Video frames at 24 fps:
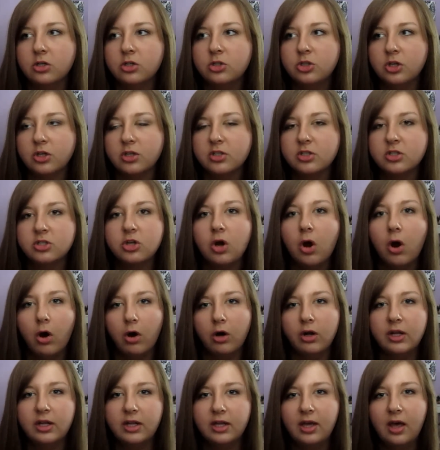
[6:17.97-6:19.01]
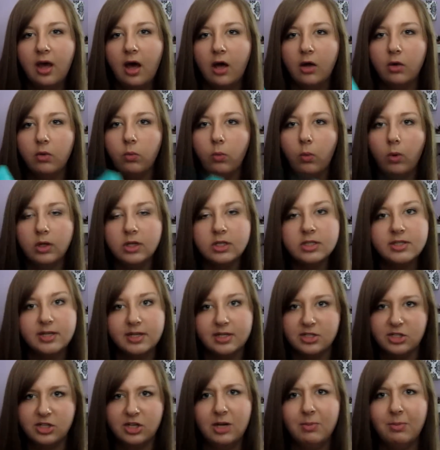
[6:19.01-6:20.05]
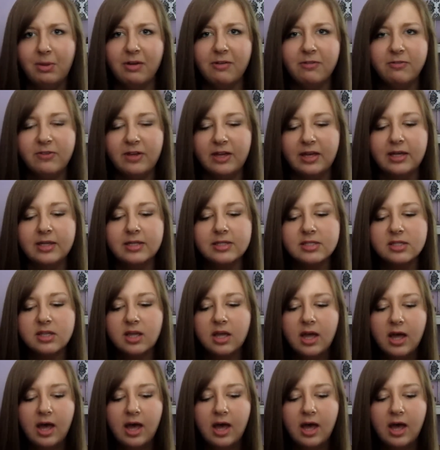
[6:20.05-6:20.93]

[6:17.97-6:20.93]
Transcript: just targeting it on one section of my face,